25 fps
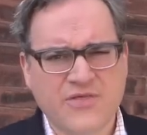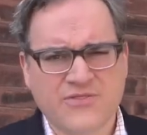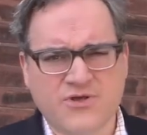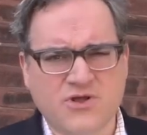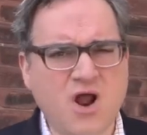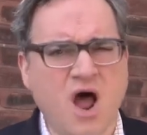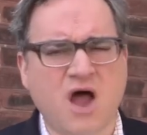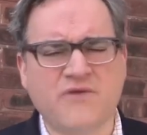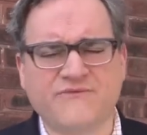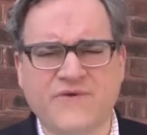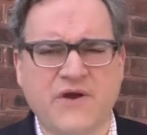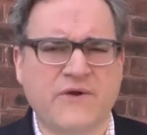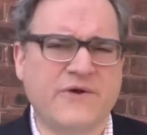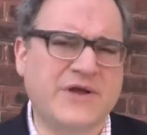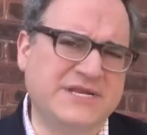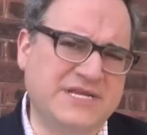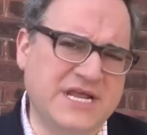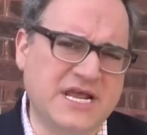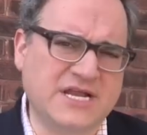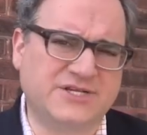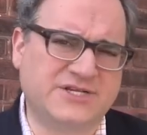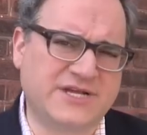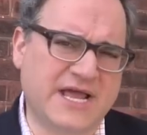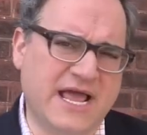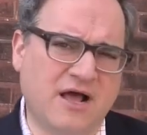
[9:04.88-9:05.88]
They're not very
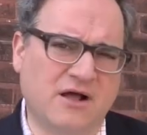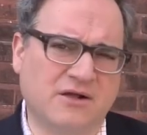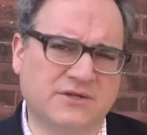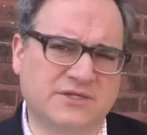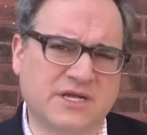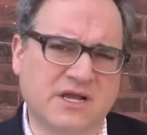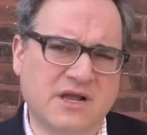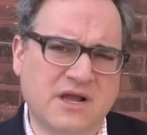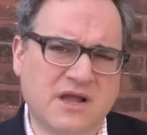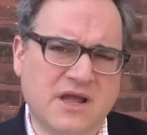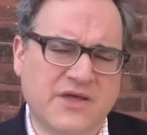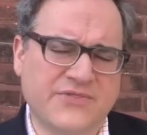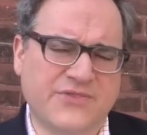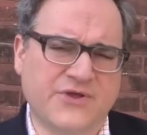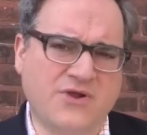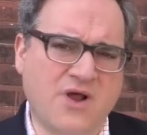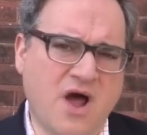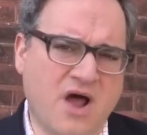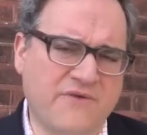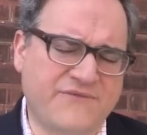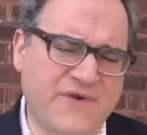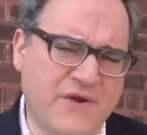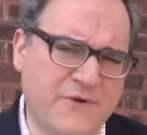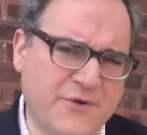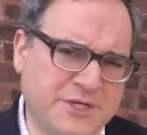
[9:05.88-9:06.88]
detailed, they're
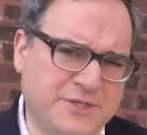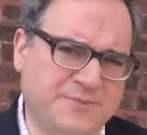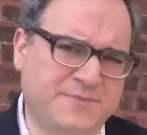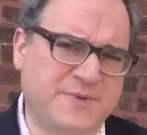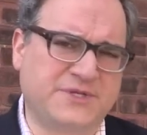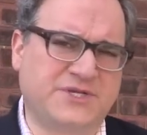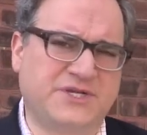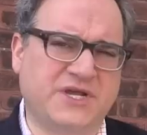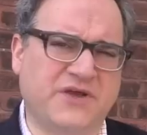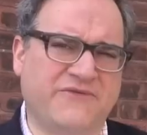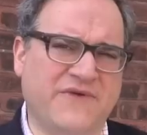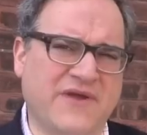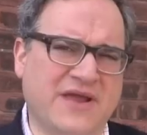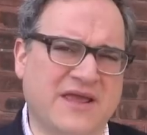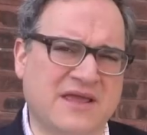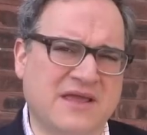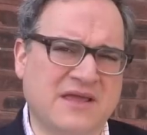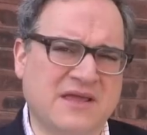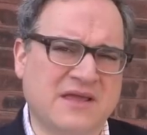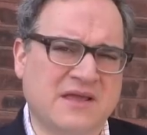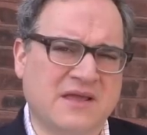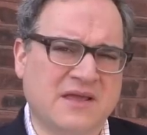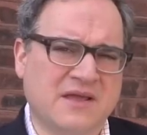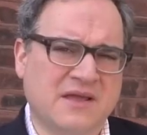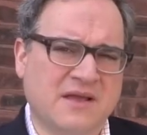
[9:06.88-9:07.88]
not very specific,
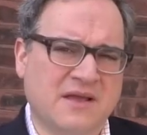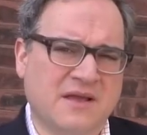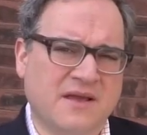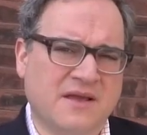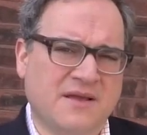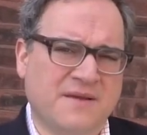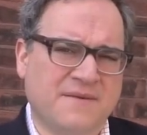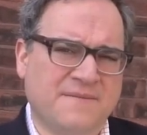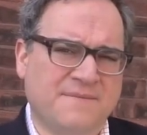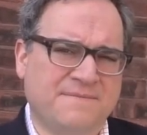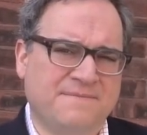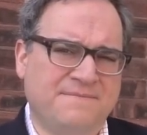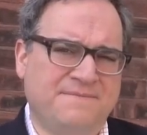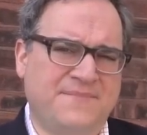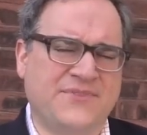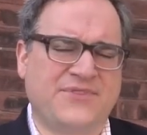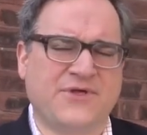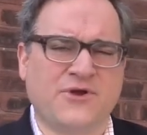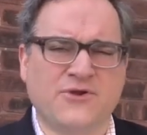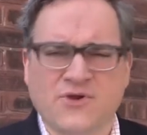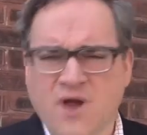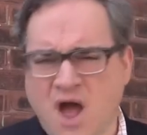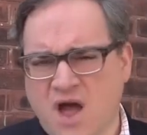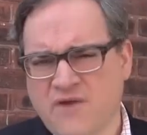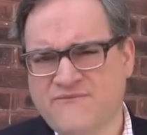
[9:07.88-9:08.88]
but
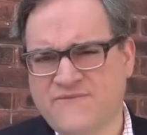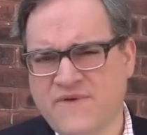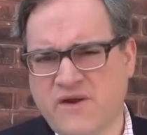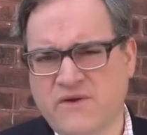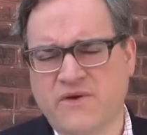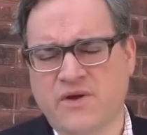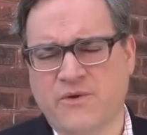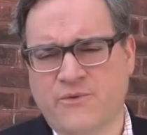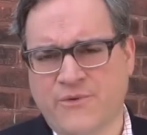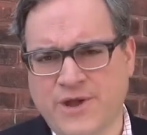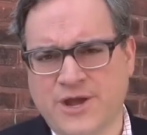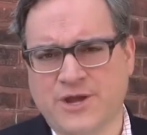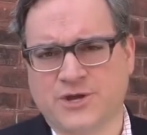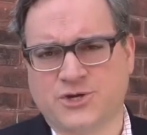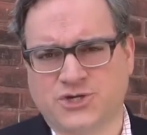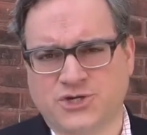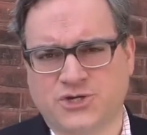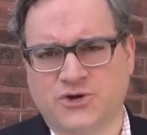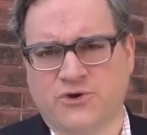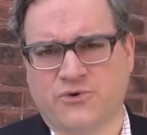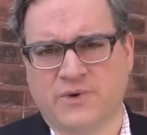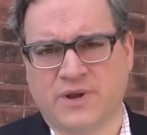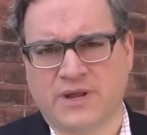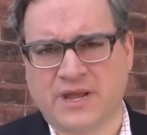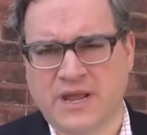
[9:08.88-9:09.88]
they're not very
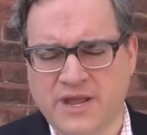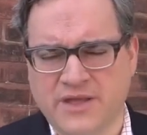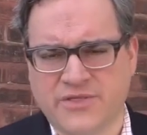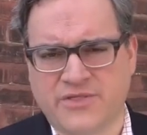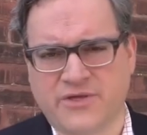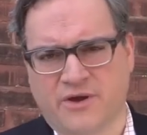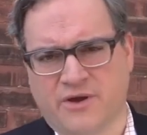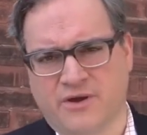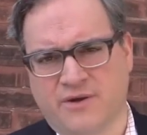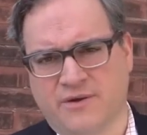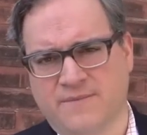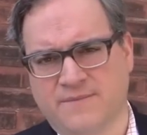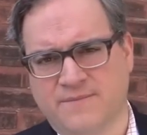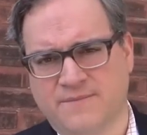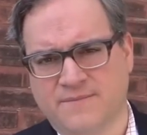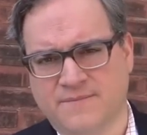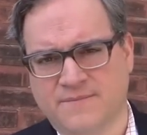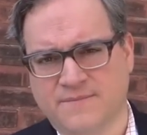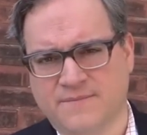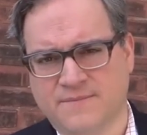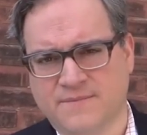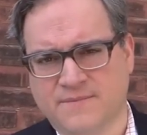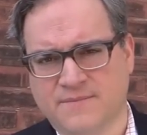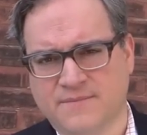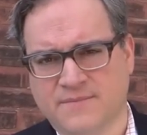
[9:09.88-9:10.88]
reassuring either.
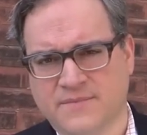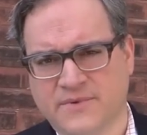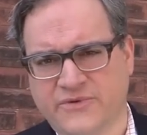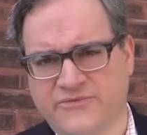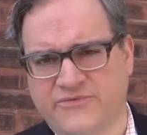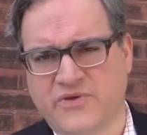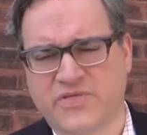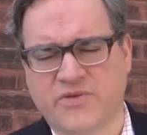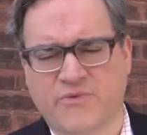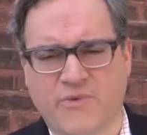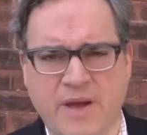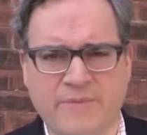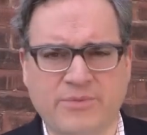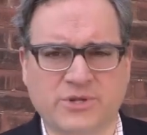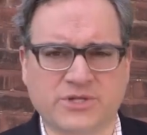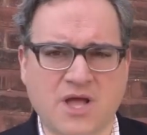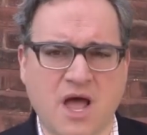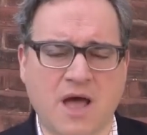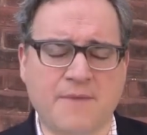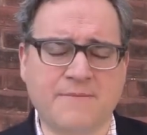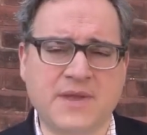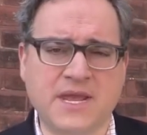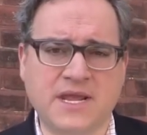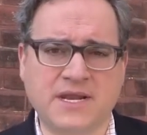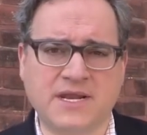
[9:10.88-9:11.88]
For the
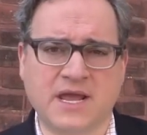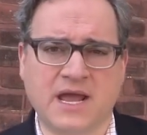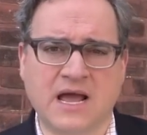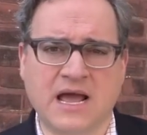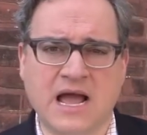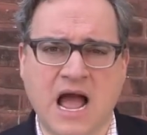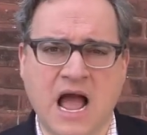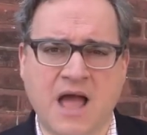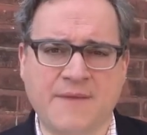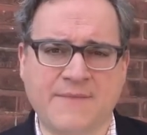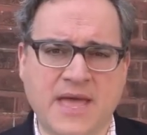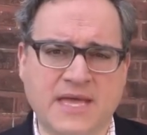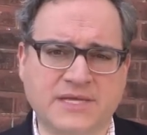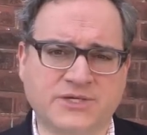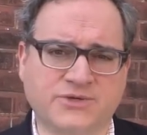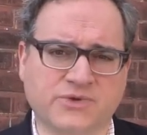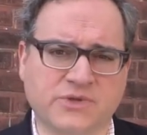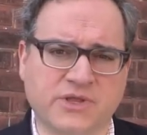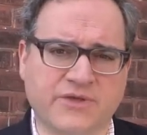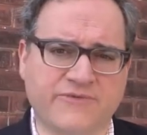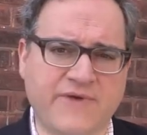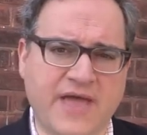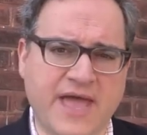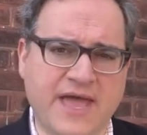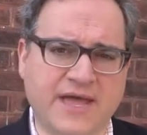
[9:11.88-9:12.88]
Rebel.media, I'm
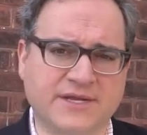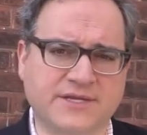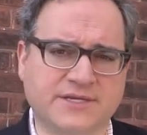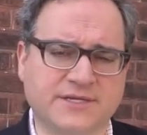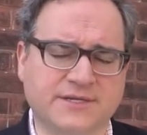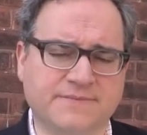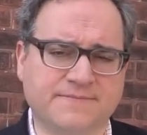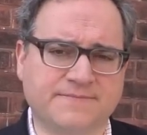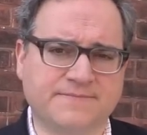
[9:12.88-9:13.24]
Ezra Levant.